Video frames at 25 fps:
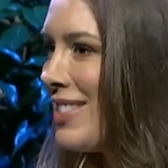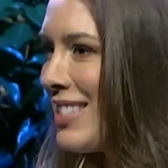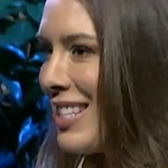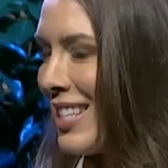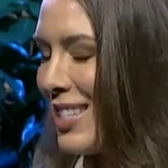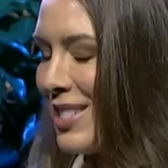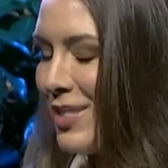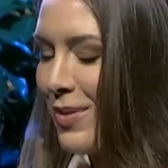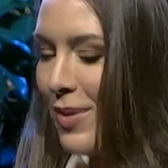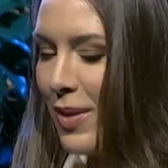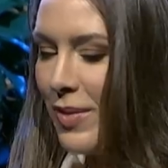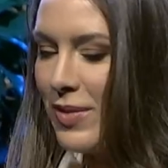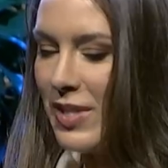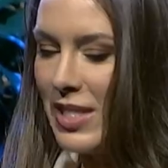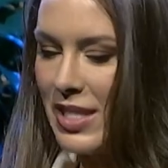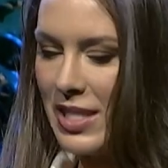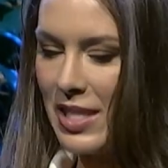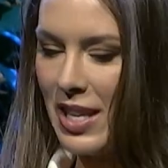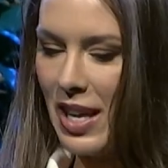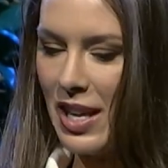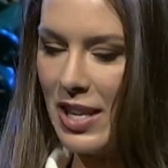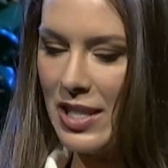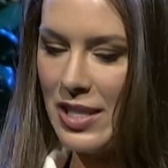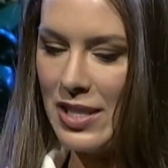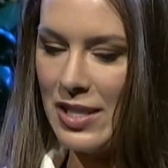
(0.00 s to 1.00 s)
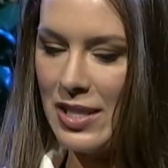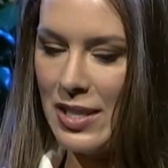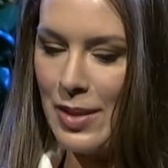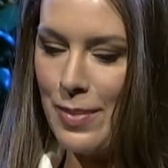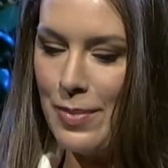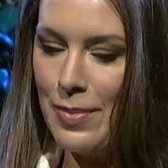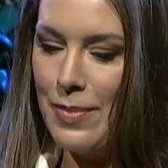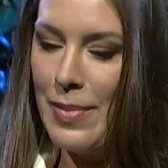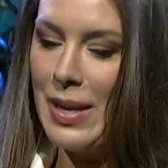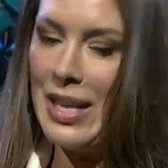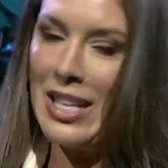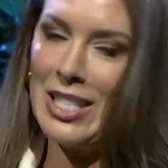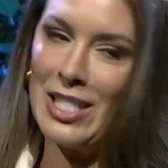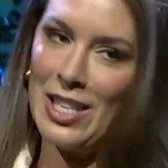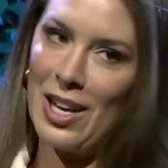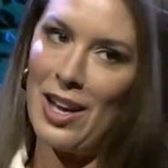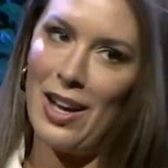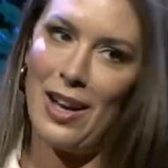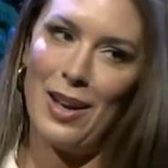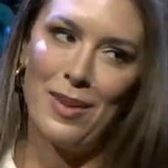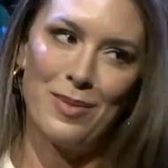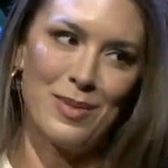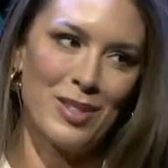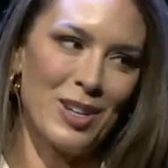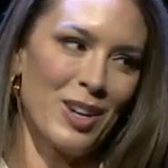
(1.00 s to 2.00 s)
as we've discussed many
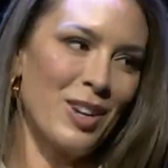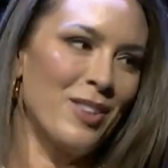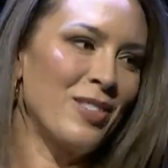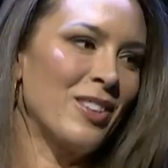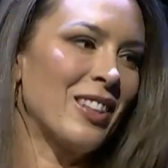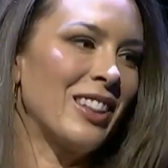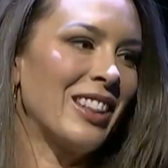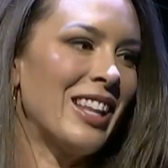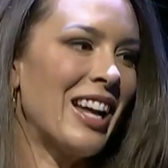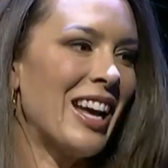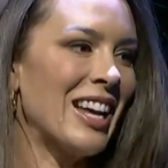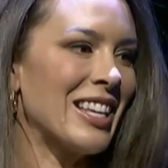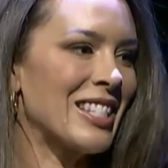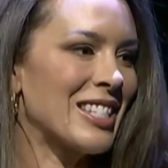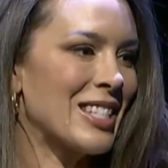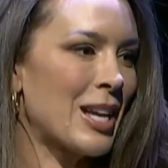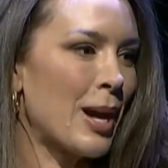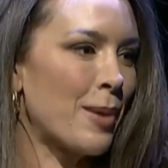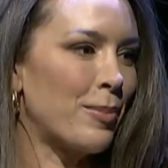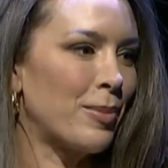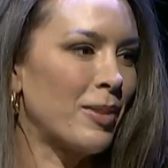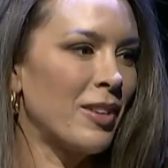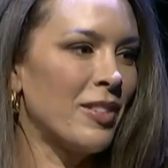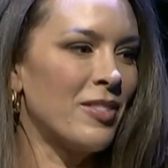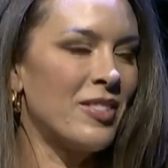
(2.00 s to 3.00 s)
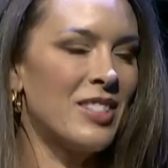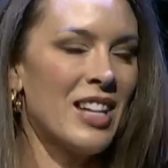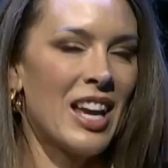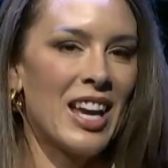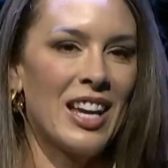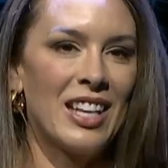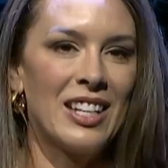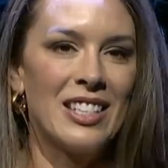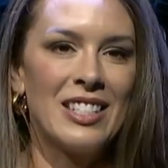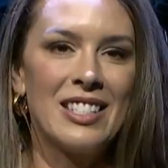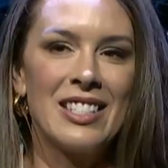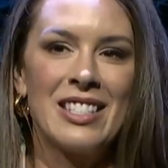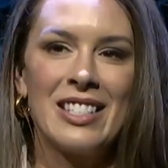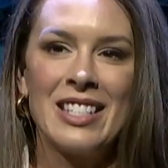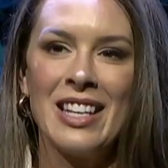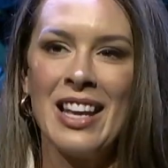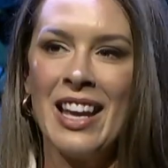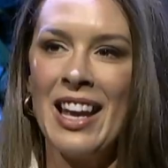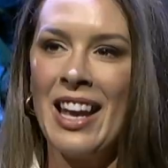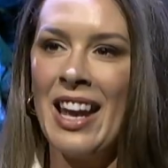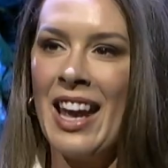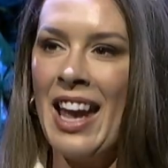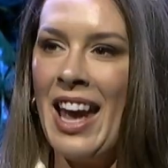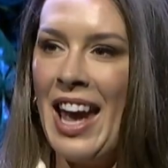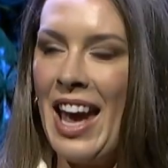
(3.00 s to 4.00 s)
times over the last couple of days,
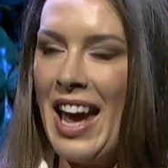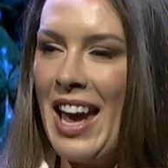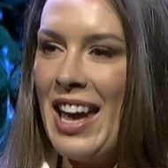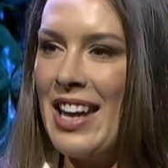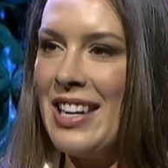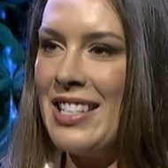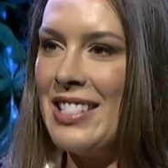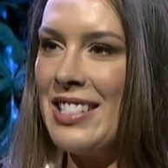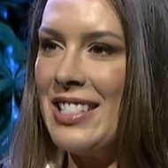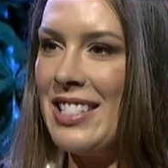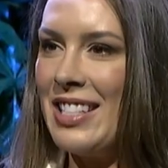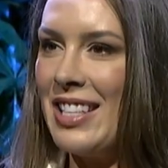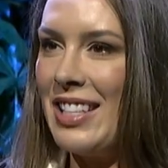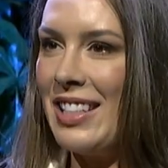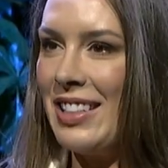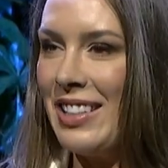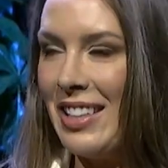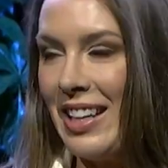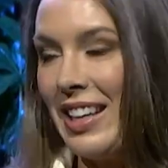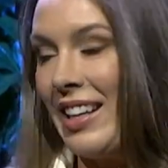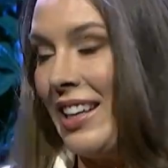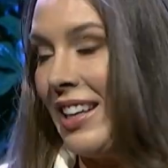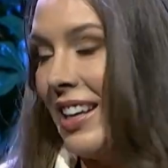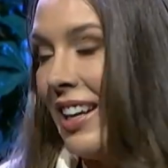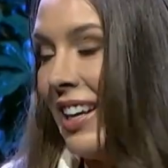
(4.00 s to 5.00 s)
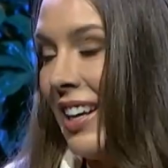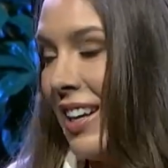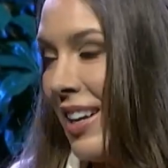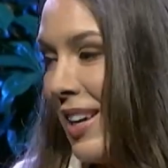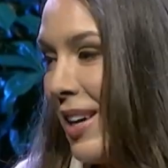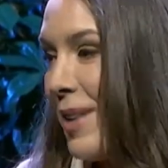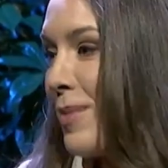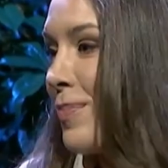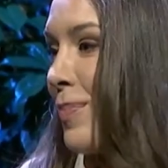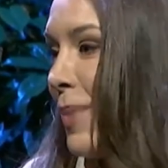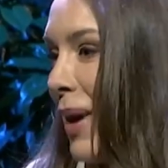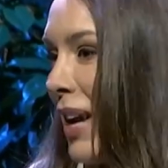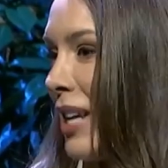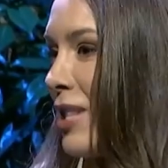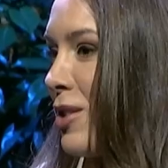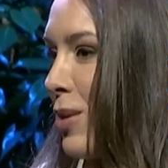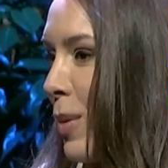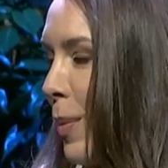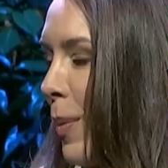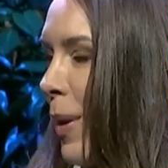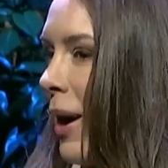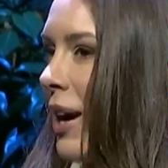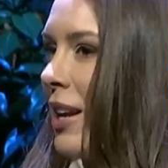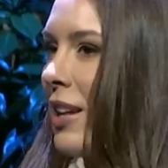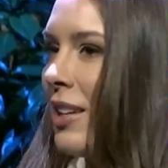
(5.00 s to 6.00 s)
and it bears
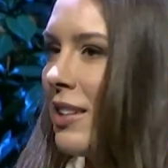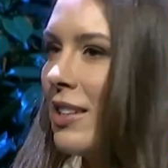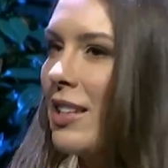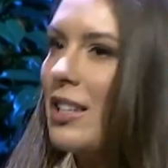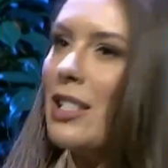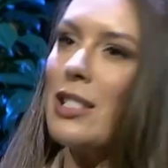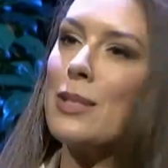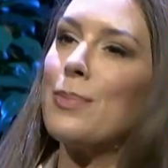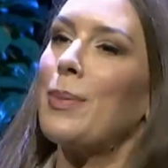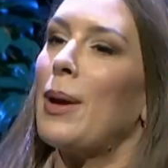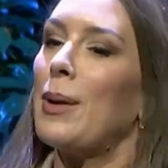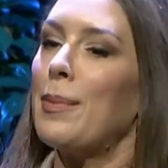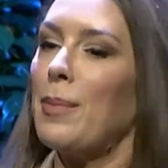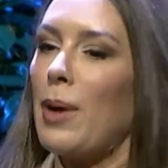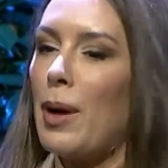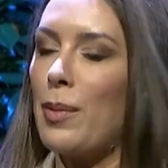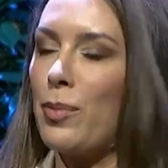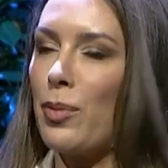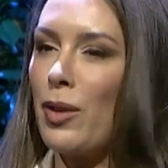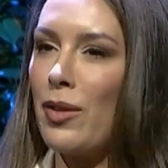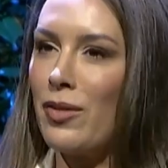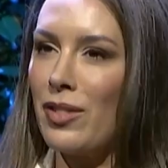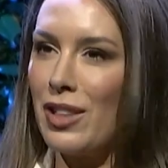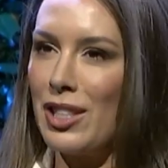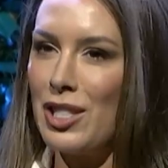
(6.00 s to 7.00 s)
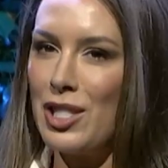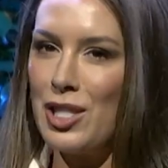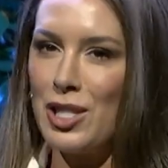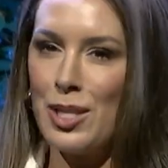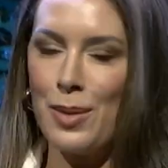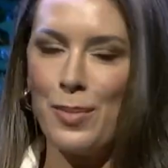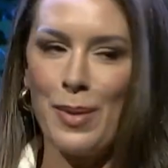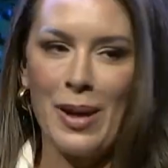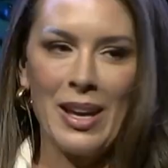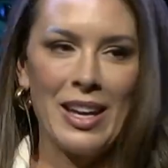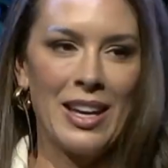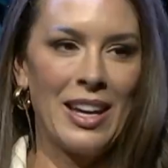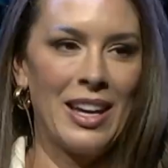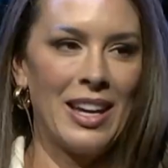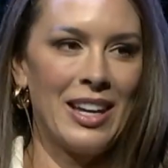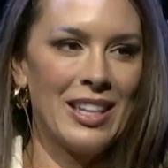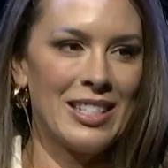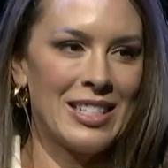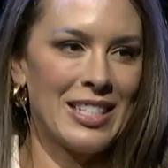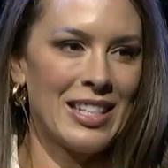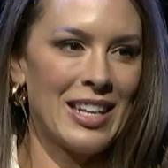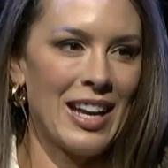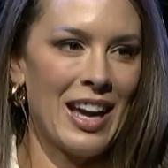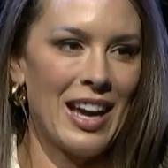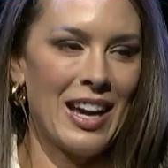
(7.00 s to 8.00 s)
repeating that it's been my privilege to be here
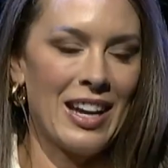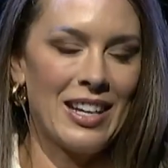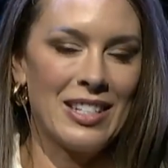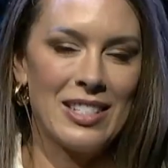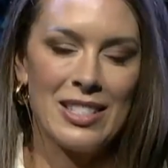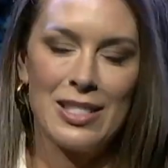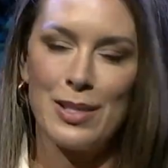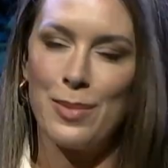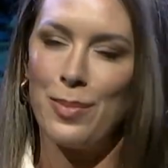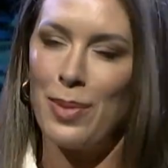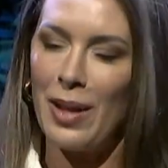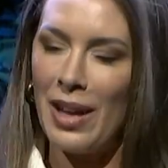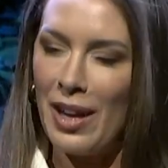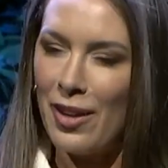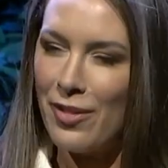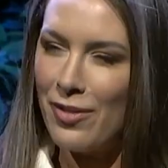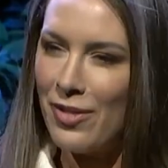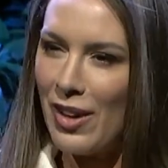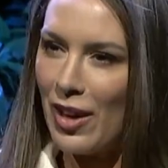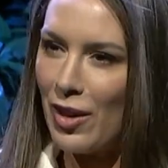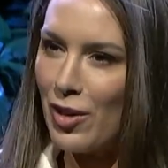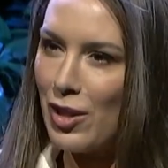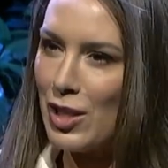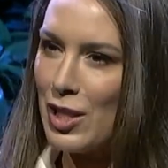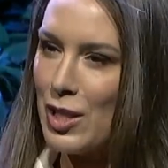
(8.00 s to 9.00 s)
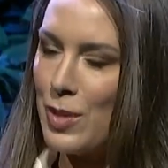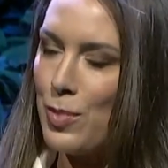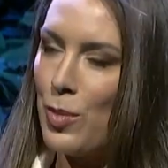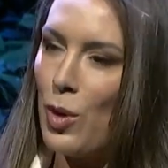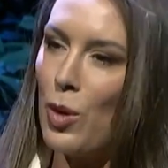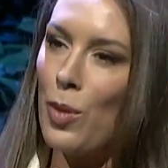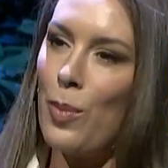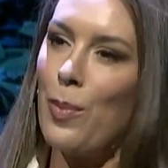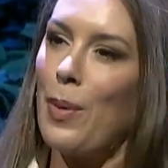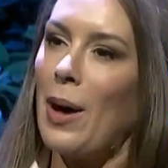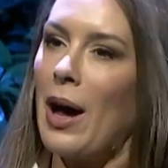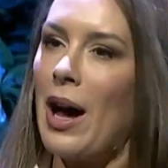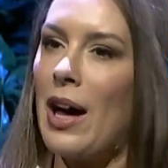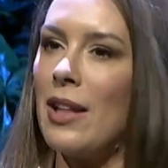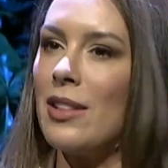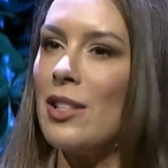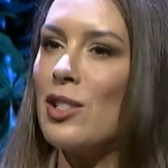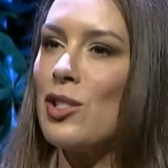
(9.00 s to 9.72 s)
today, just to play a very small part.